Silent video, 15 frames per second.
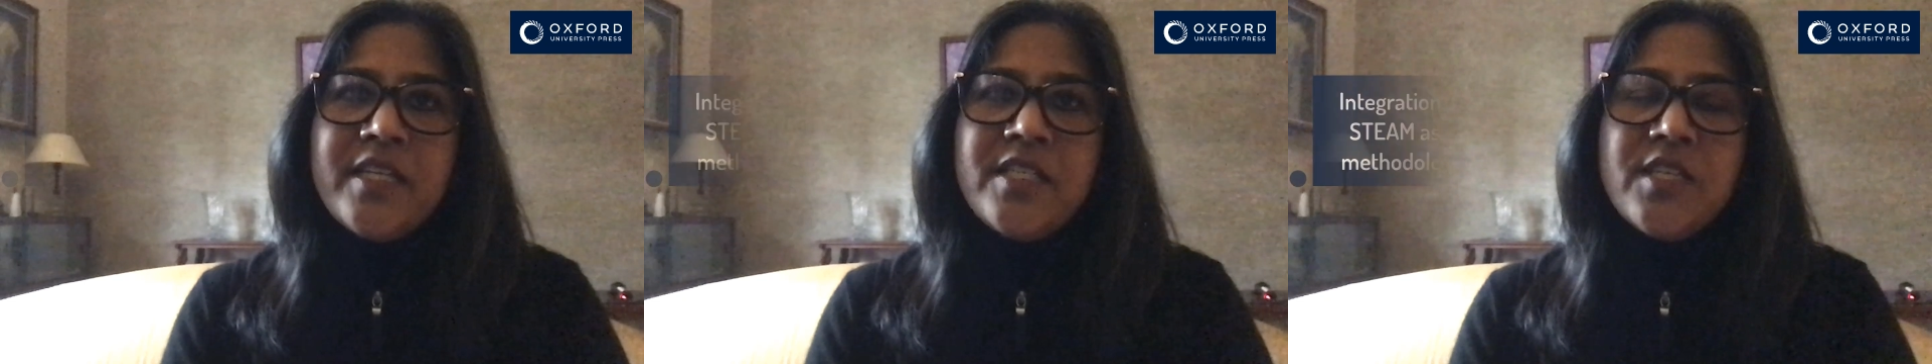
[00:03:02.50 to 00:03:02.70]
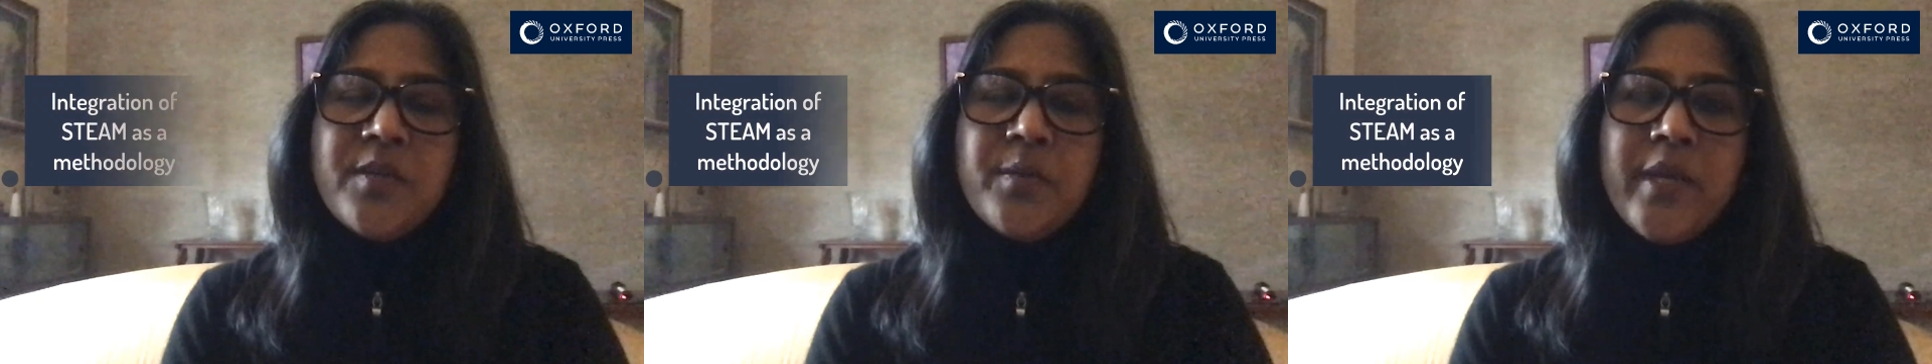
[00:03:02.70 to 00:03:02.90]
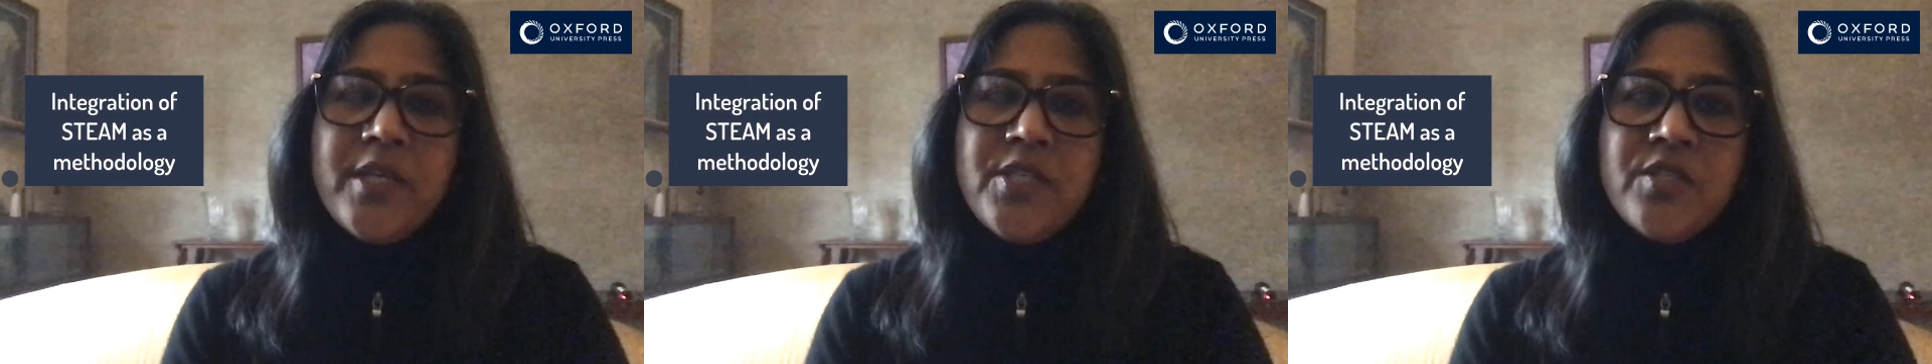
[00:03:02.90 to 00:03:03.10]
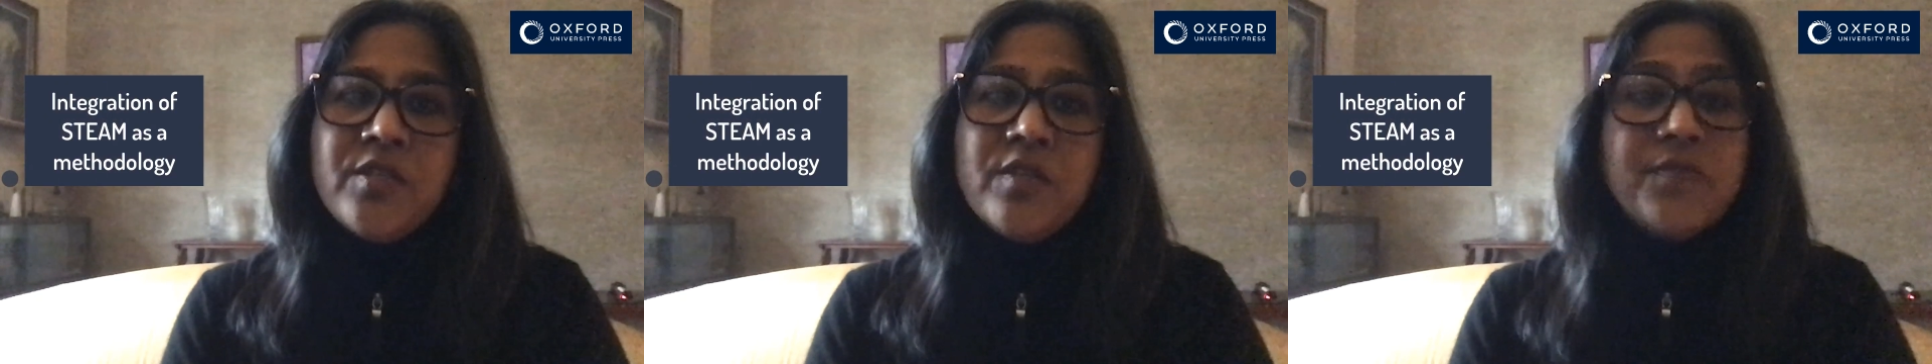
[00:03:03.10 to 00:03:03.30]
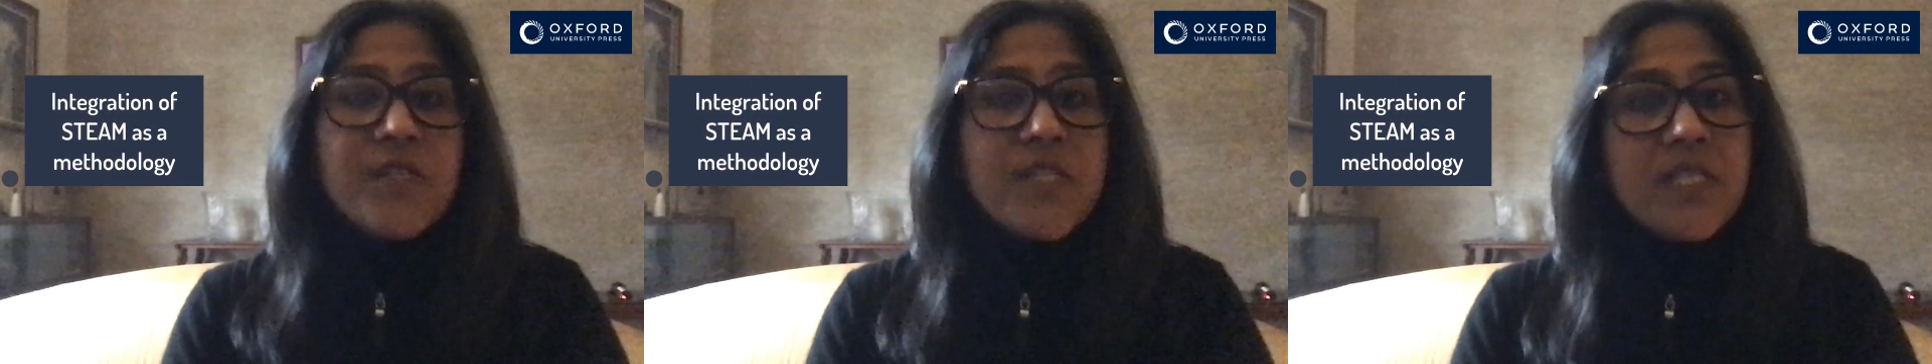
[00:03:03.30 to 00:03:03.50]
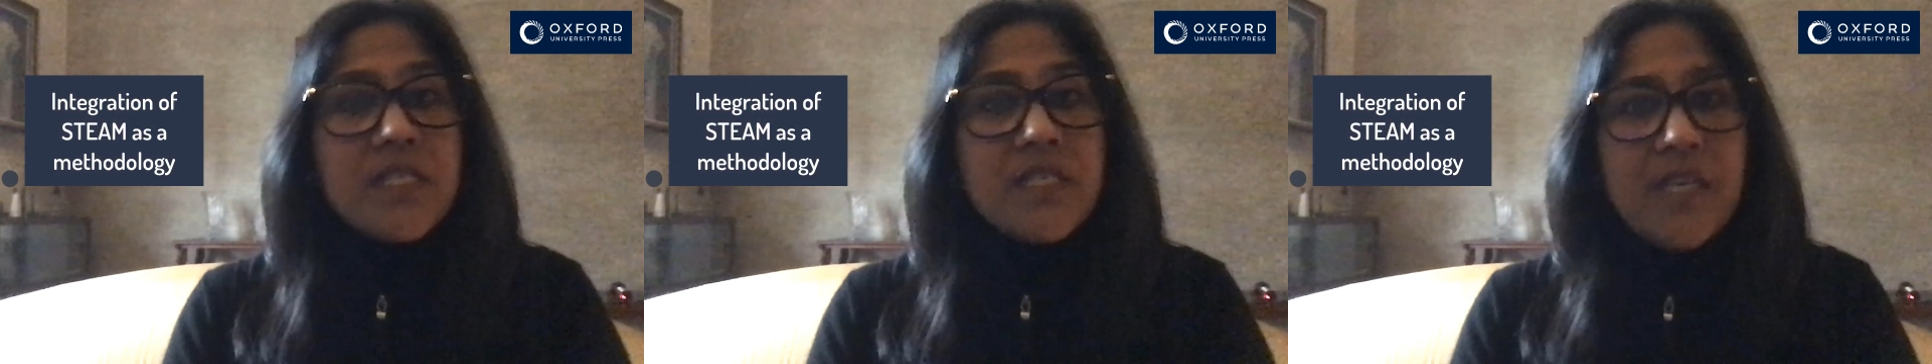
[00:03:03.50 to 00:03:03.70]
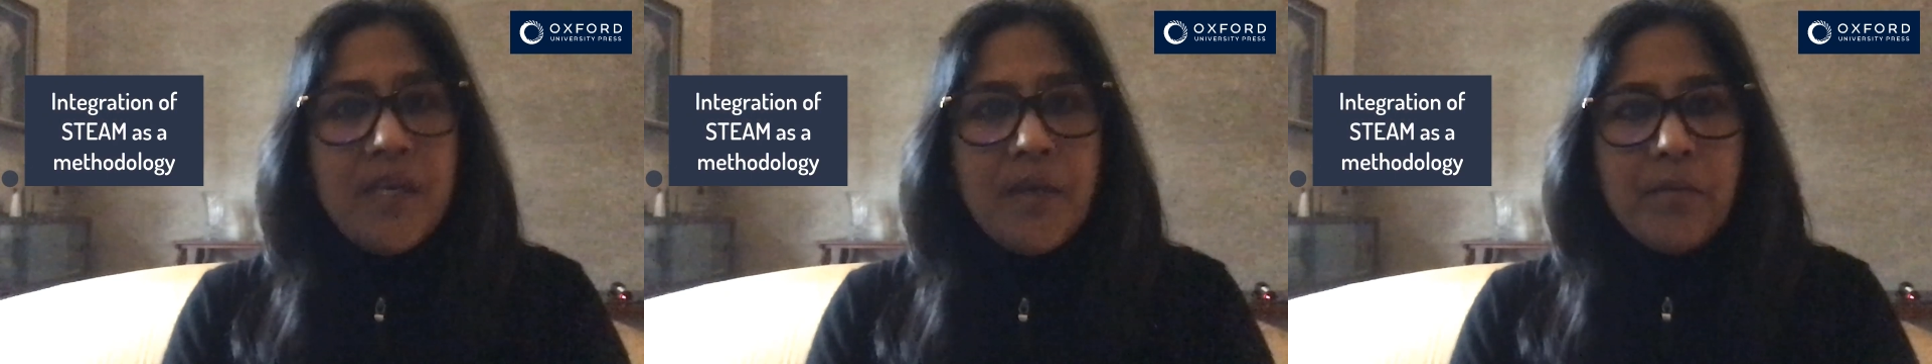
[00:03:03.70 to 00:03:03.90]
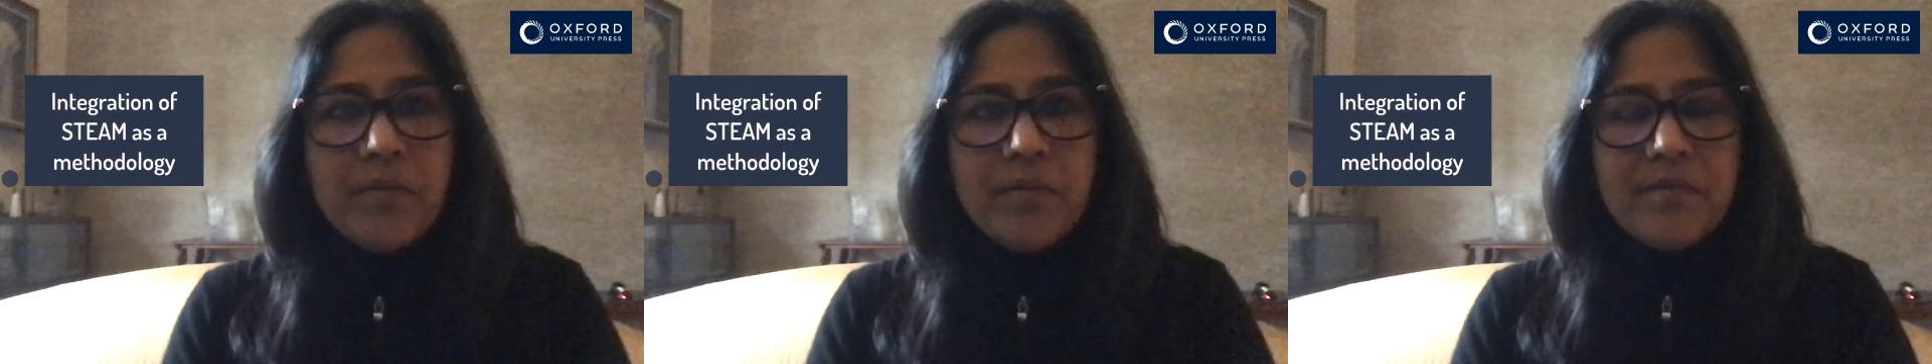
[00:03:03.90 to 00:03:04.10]
integration of
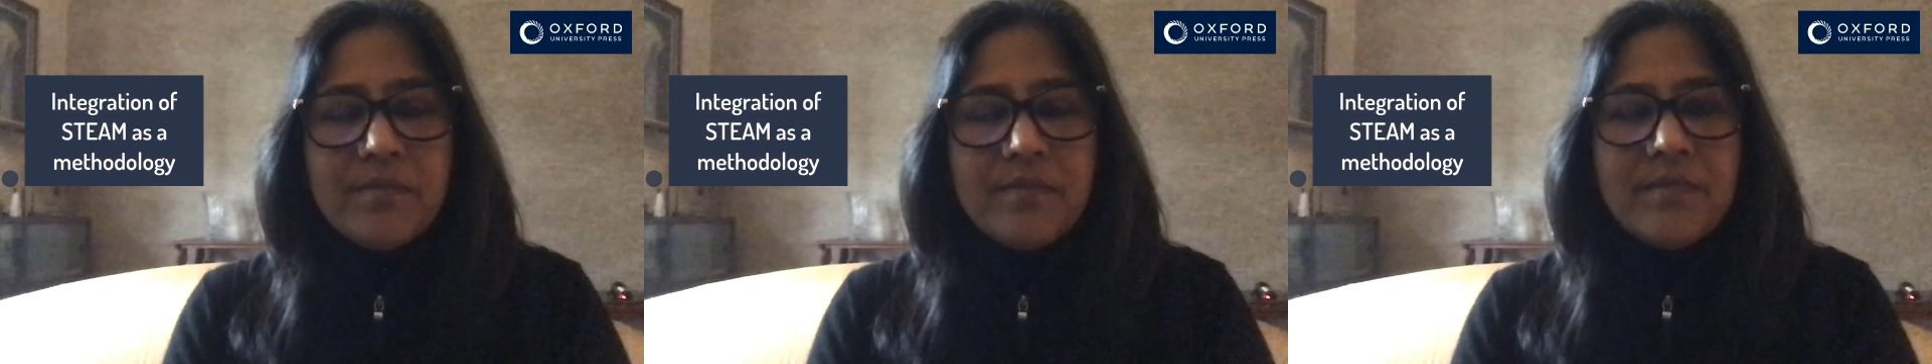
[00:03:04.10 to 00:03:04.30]
STEAM